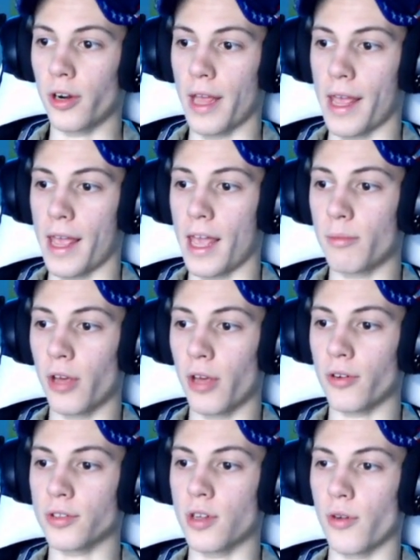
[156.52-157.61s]
and
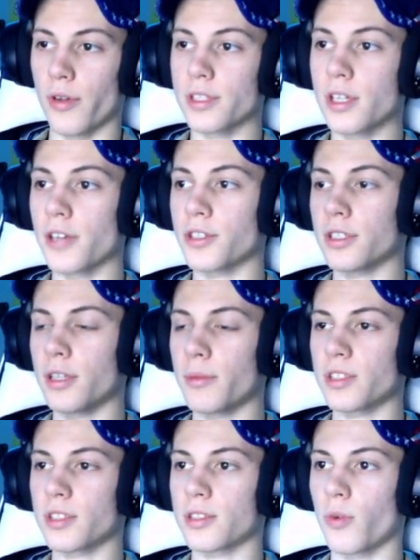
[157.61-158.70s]
powdered snow. It's not just
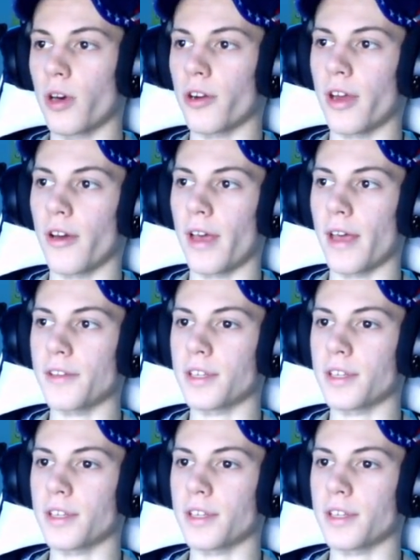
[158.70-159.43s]
limited to water now. As you can